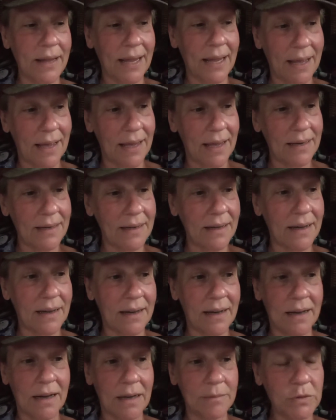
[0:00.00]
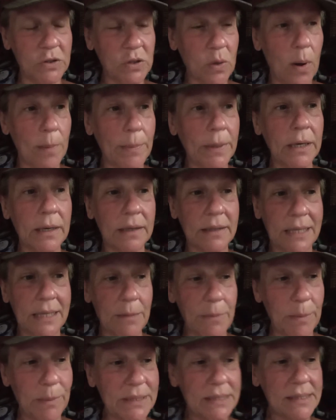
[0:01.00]
and um, so I'm going to
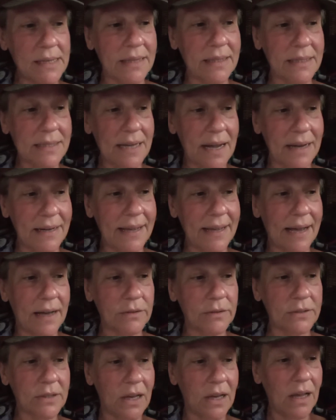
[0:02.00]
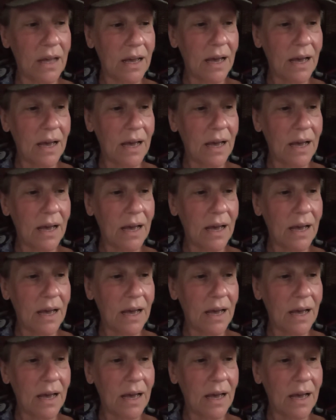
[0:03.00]
keep them inside the tiny house.